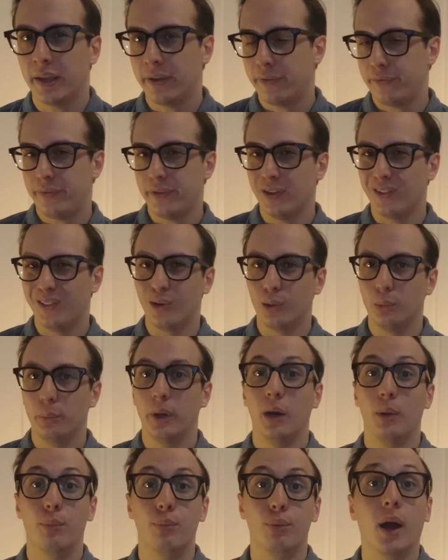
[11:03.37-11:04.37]
They feel a little
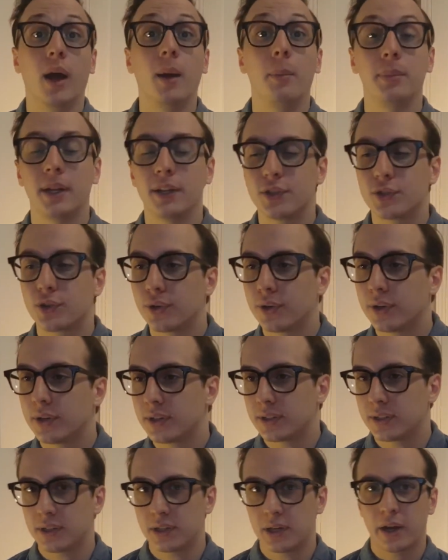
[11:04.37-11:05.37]
bit abrupt at
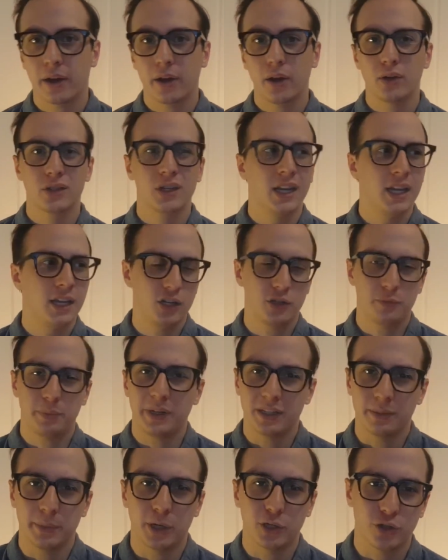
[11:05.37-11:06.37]
certain scenarios, just
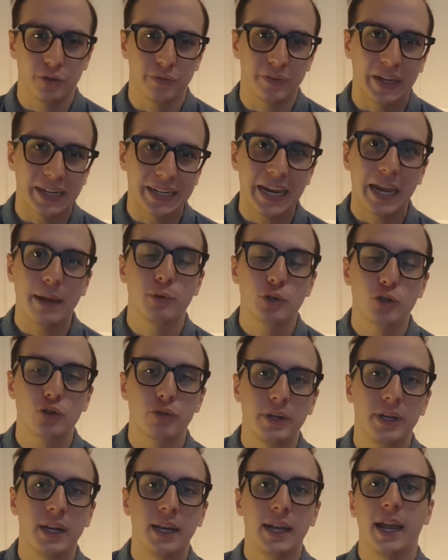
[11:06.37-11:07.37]
because I'm not sure if that
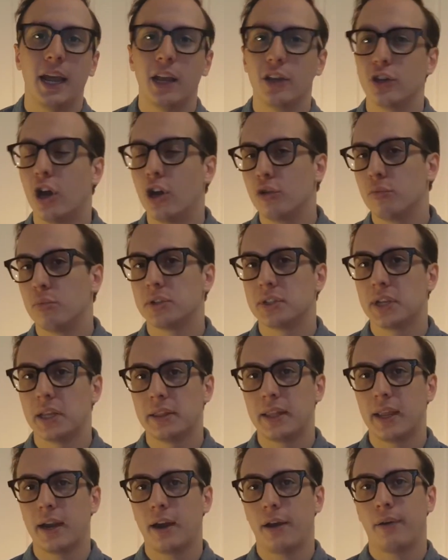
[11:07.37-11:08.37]
chemistry is
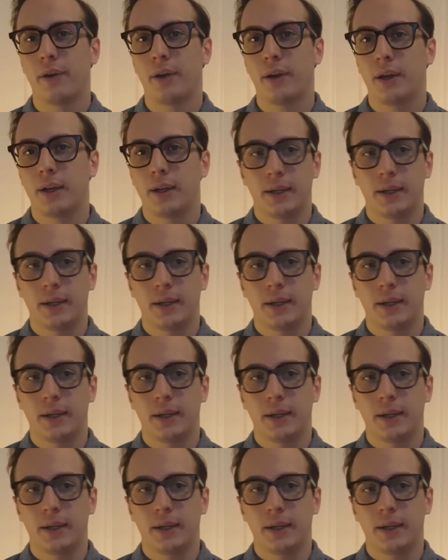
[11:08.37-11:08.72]
100% there.